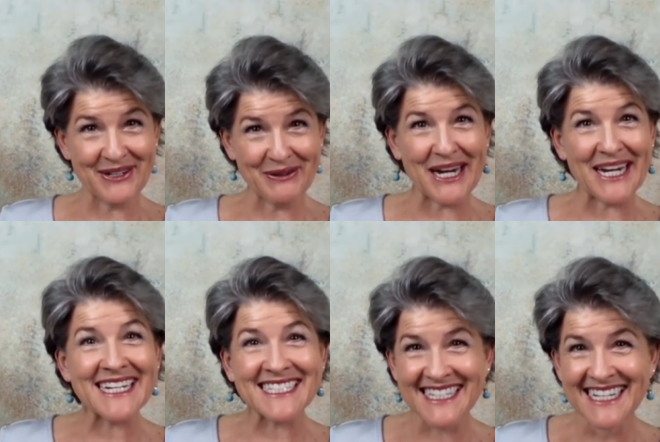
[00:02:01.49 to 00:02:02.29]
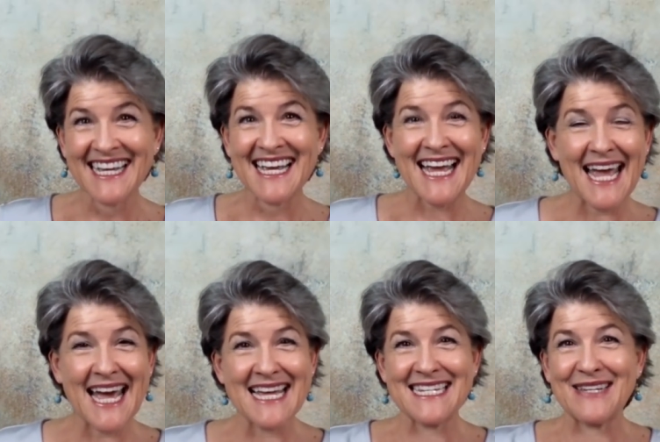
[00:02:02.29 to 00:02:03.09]
right
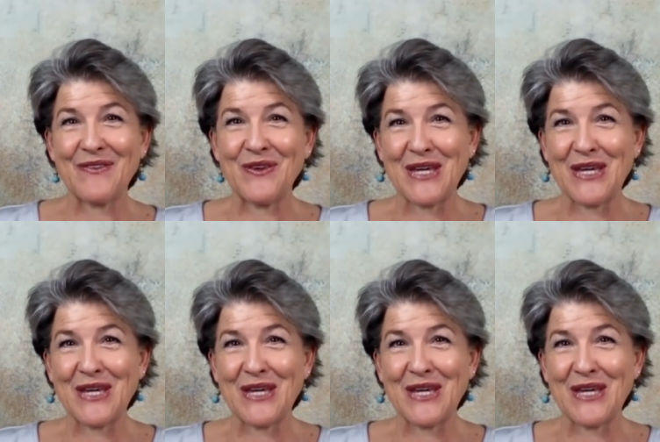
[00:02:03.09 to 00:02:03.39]
and if you